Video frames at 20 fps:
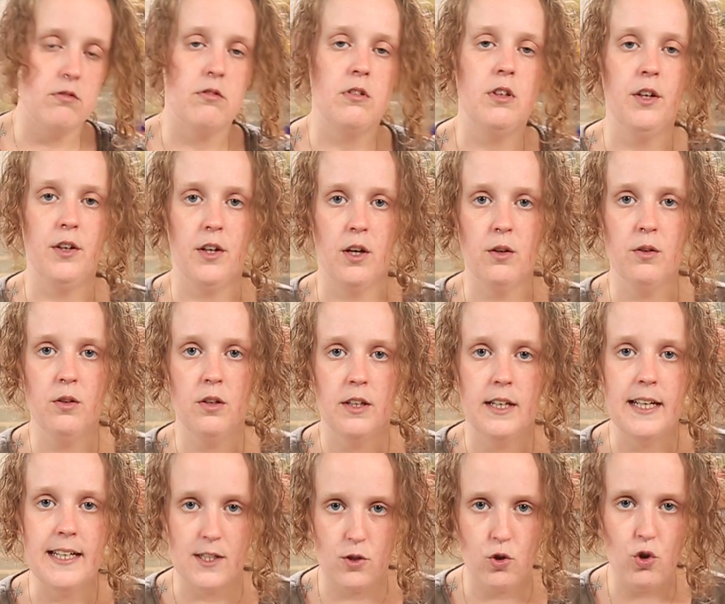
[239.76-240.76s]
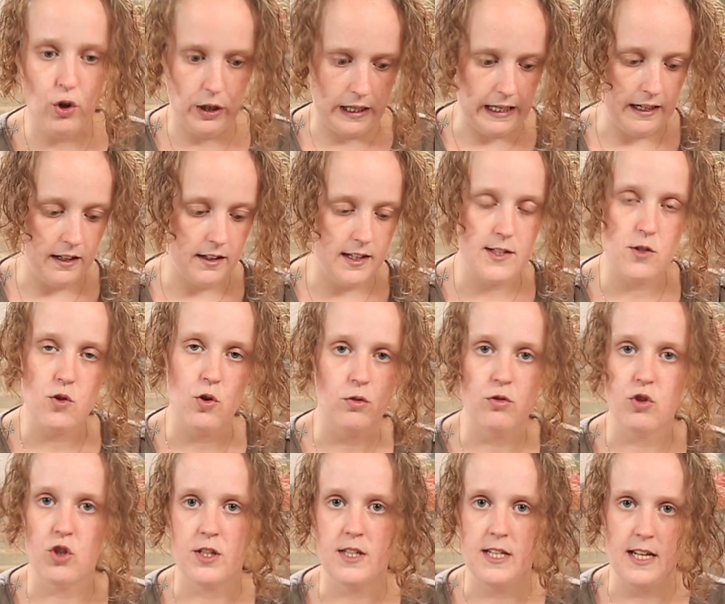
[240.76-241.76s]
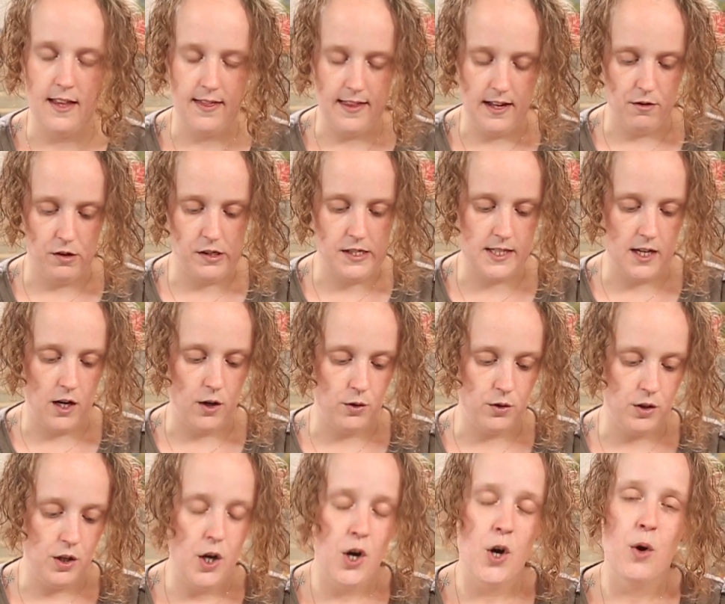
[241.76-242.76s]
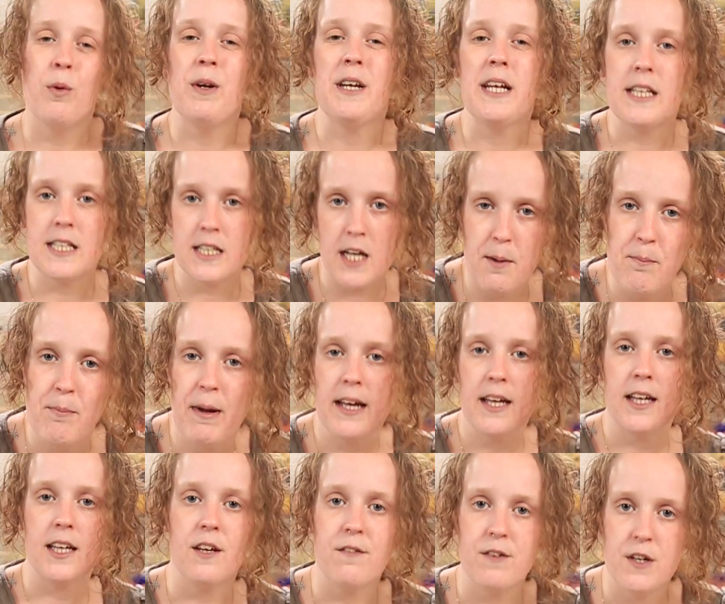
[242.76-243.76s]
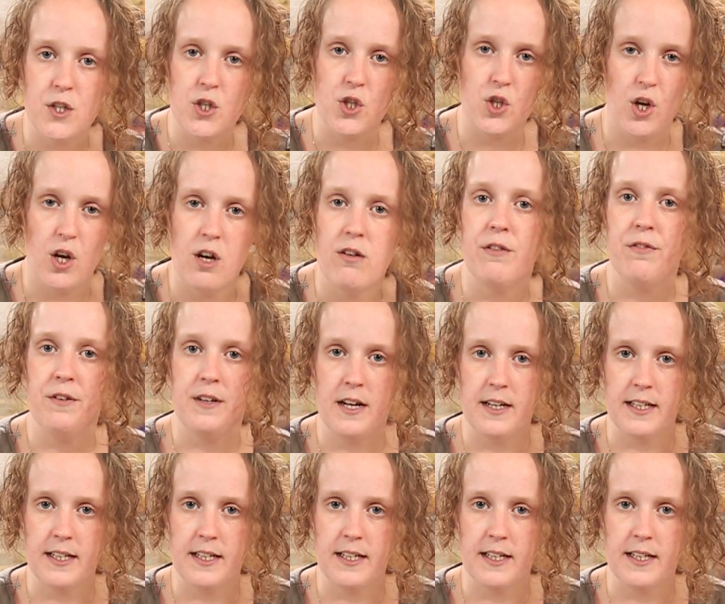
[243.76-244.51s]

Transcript: you know, it's cooking, it's not just sitting there on its own, we need to come back and give it a stir every now